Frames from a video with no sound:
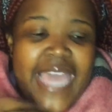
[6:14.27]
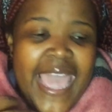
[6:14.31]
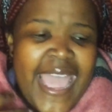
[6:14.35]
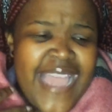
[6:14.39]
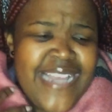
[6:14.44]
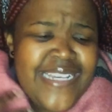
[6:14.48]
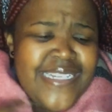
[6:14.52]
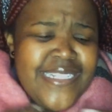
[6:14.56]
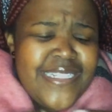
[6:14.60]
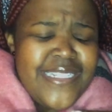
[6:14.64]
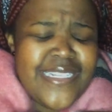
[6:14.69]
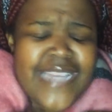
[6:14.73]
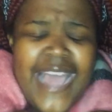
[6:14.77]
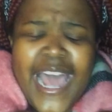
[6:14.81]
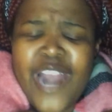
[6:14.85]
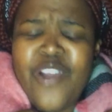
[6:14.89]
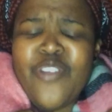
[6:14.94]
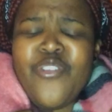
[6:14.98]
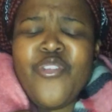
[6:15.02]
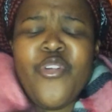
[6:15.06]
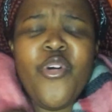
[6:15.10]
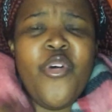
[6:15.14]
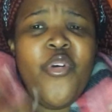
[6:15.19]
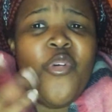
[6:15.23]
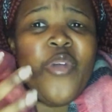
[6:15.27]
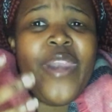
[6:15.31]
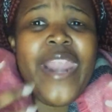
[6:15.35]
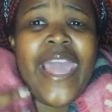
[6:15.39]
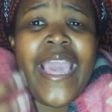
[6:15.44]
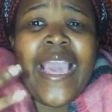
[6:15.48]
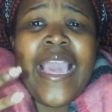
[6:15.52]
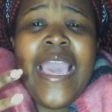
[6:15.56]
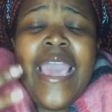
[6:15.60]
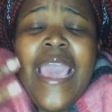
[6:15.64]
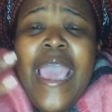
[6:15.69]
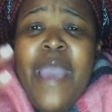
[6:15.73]
And I don't know,
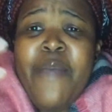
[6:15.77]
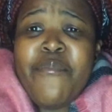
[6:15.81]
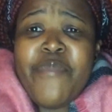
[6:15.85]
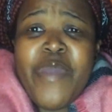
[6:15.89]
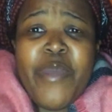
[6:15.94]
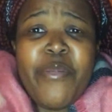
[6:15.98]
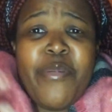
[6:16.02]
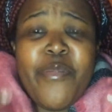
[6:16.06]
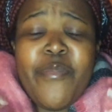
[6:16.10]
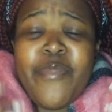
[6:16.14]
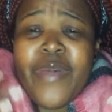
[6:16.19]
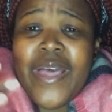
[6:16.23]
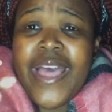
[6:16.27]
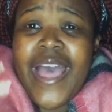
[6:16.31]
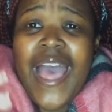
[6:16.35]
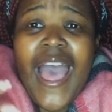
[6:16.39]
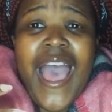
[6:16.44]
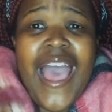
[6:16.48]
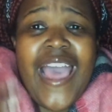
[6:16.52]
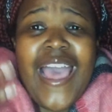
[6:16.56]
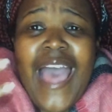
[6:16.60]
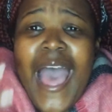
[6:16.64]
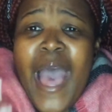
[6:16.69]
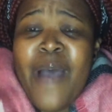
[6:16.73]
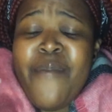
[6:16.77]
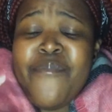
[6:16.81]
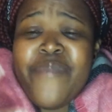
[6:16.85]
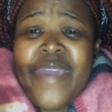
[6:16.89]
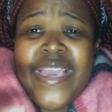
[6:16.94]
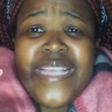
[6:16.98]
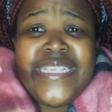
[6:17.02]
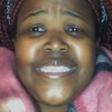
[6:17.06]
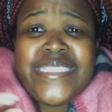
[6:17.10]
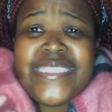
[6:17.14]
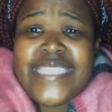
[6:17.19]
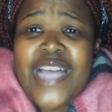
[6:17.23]
like maybe I
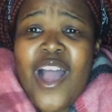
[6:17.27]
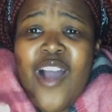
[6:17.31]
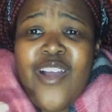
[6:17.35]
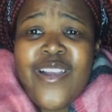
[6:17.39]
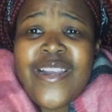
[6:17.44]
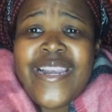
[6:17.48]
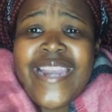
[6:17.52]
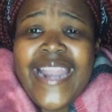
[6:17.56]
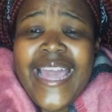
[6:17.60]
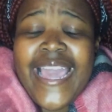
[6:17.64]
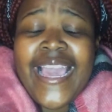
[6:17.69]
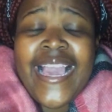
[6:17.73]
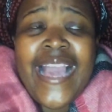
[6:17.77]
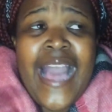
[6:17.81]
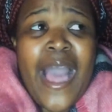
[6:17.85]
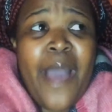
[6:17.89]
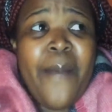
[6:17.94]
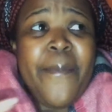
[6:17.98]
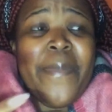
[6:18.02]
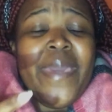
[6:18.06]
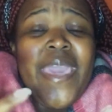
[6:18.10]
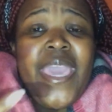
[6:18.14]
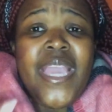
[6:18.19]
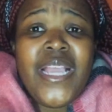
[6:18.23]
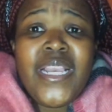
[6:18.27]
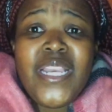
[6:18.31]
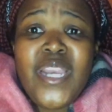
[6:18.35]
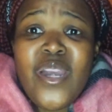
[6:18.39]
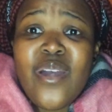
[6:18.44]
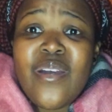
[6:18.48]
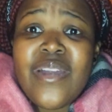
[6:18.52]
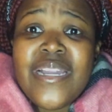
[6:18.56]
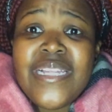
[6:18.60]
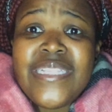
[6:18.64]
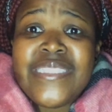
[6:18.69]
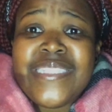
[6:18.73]
may sound like I'm
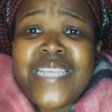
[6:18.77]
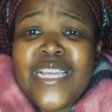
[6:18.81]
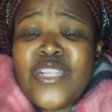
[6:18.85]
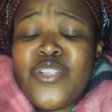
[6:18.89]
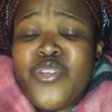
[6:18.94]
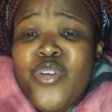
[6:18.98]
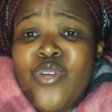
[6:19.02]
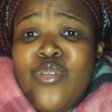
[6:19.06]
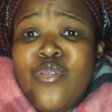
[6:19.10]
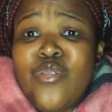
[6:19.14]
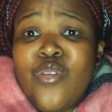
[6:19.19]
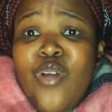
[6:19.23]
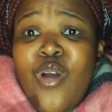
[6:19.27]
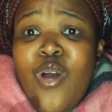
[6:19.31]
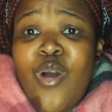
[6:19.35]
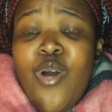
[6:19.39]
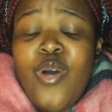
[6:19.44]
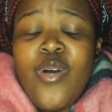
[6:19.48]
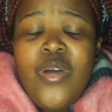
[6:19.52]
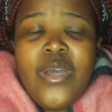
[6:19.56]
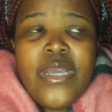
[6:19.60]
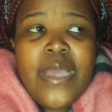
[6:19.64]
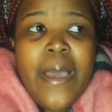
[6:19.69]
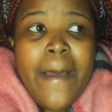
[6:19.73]
ignorant, I don't know,